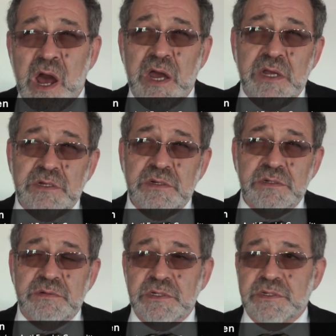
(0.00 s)
I
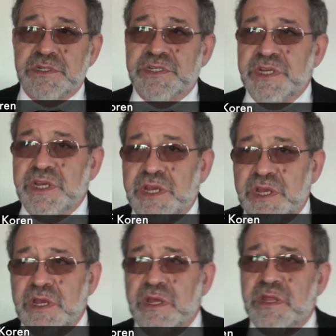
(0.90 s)
don't want to
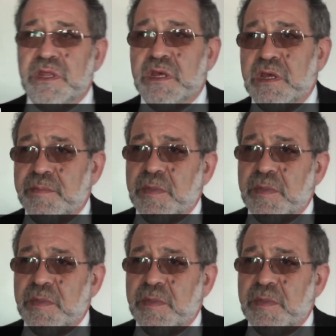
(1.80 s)
see the